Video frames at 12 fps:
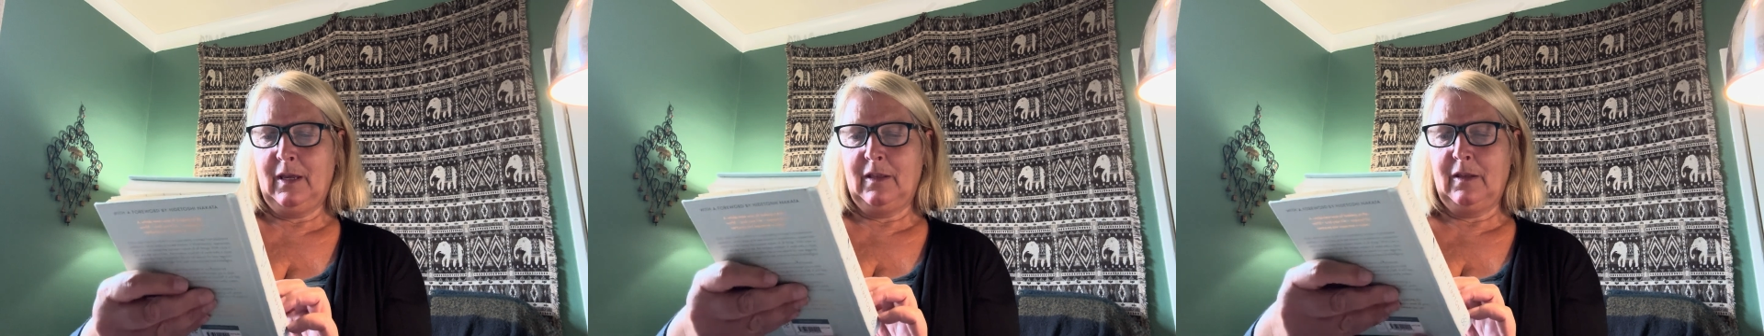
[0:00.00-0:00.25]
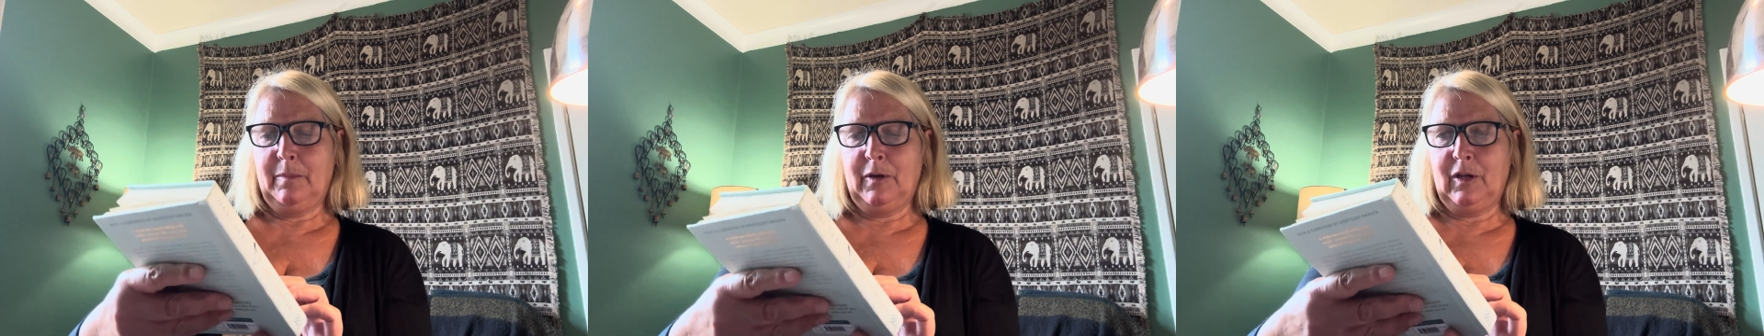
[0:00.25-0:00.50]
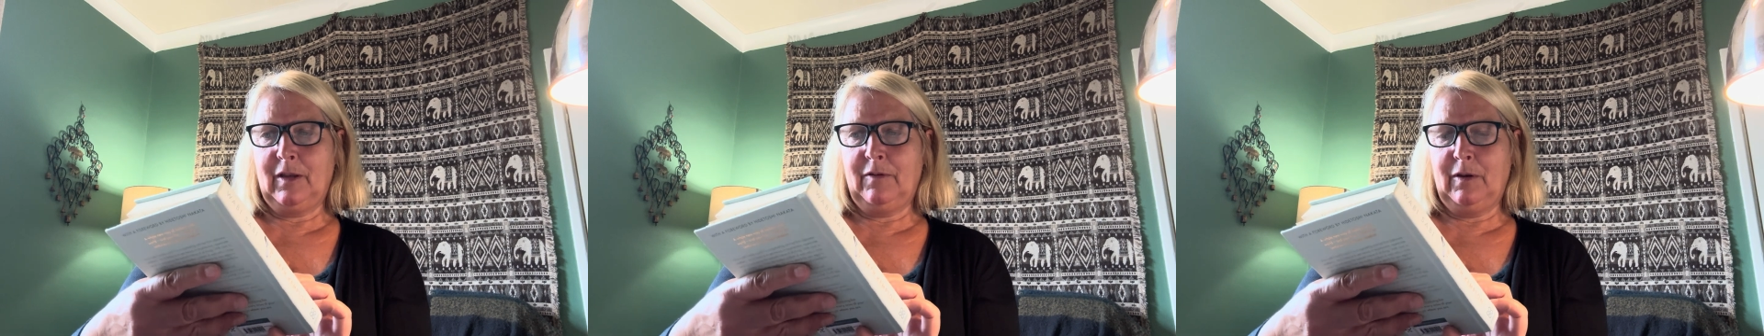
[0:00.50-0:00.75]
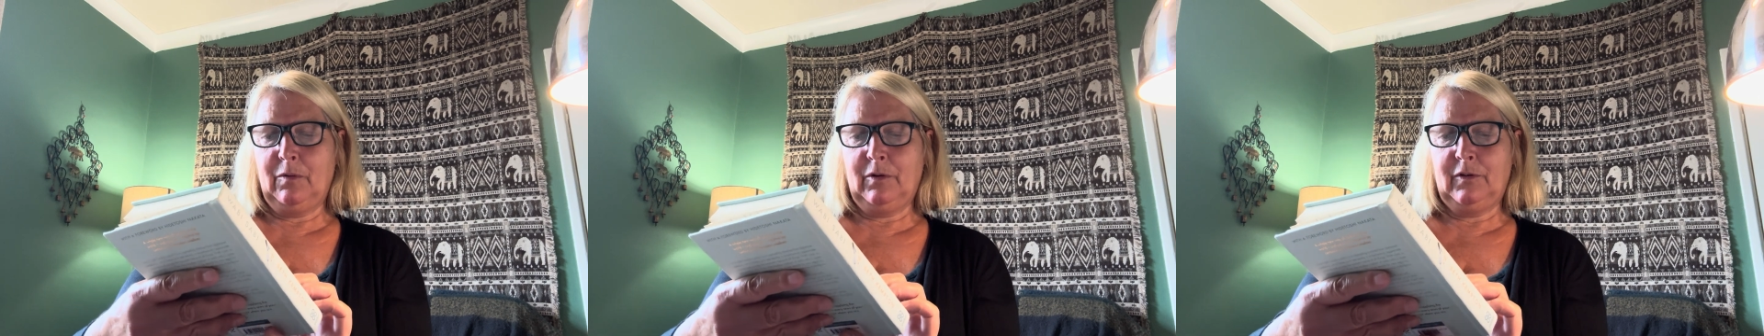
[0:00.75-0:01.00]
The book, if
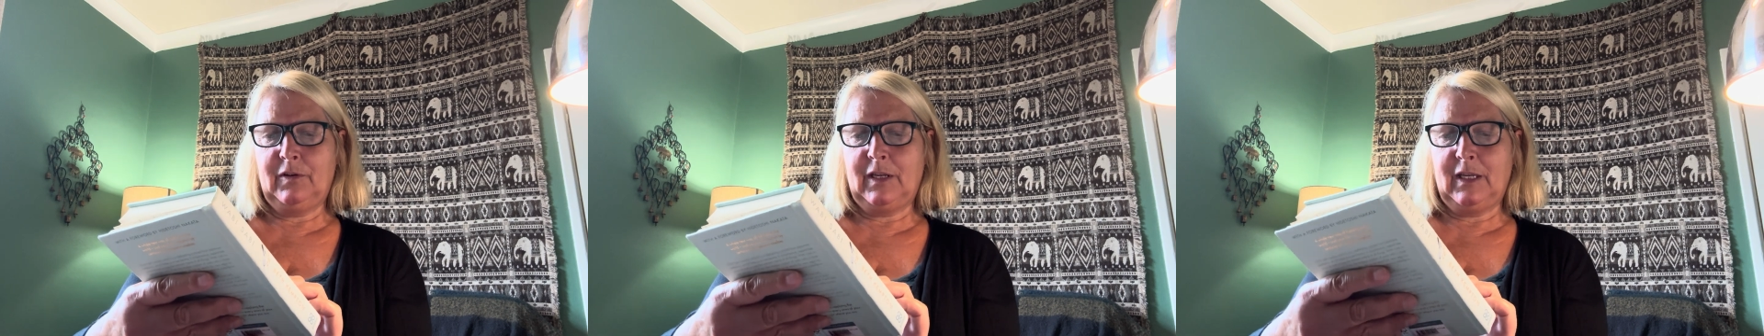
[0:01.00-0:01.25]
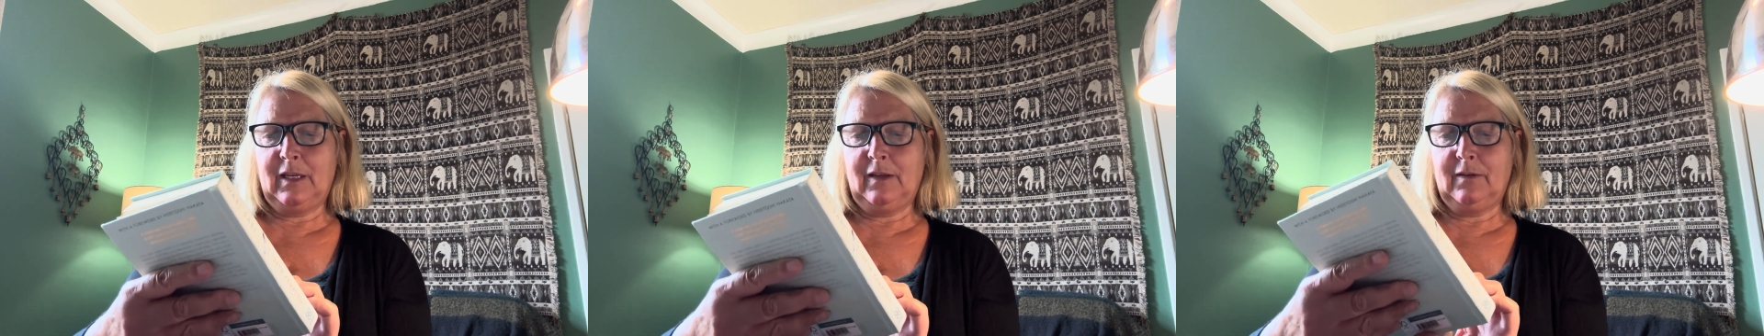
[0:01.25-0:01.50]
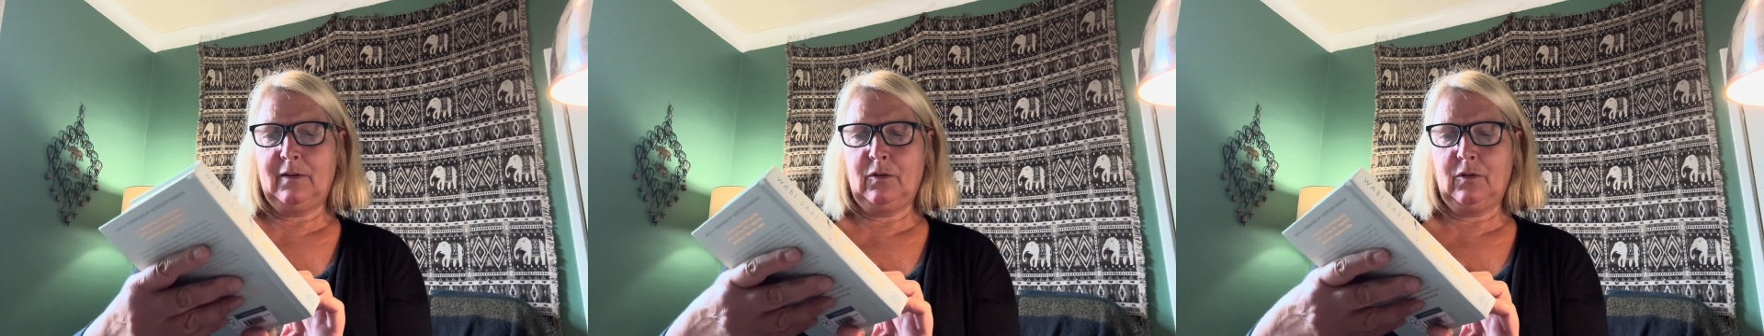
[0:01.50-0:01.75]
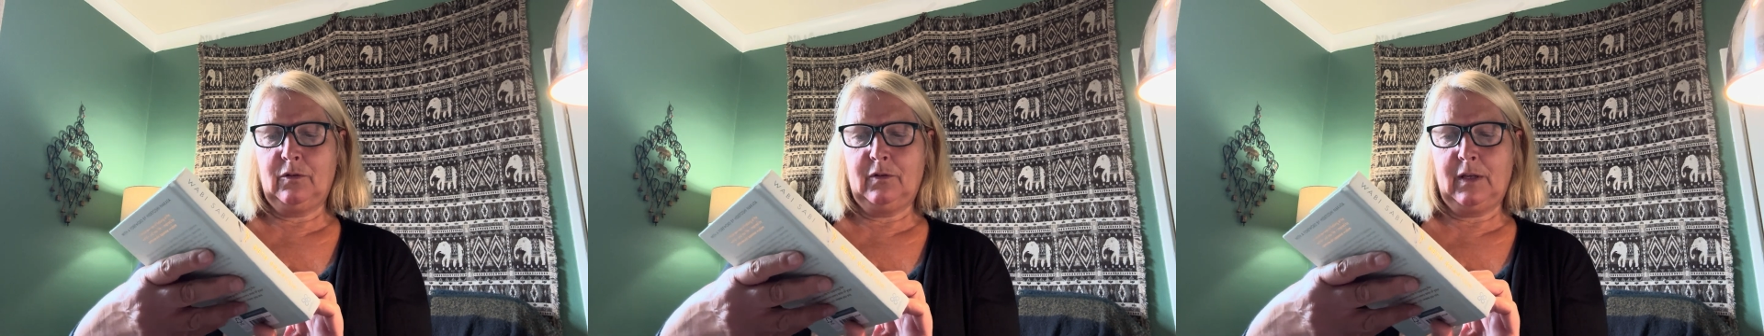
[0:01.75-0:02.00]
you want it, is
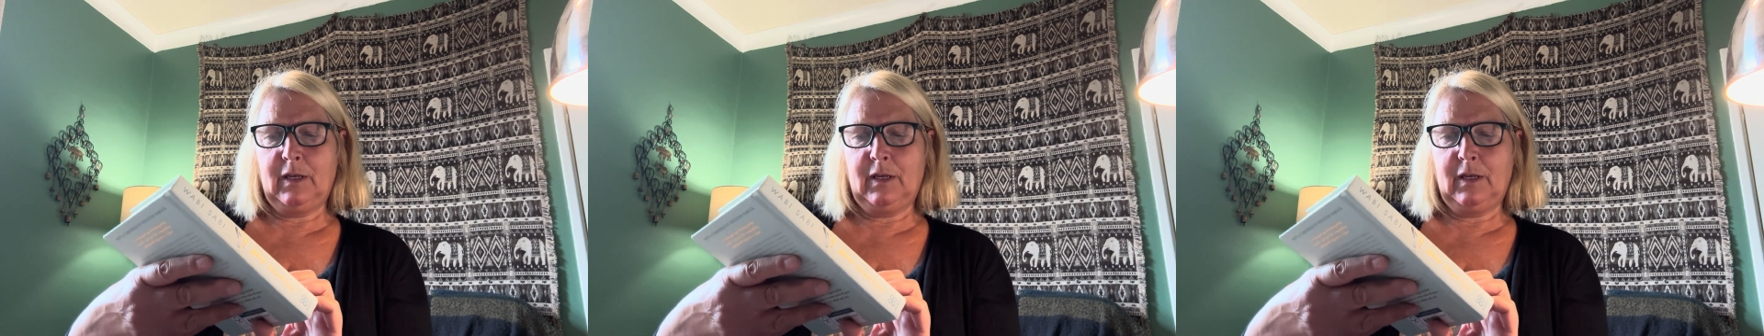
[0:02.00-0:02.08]
called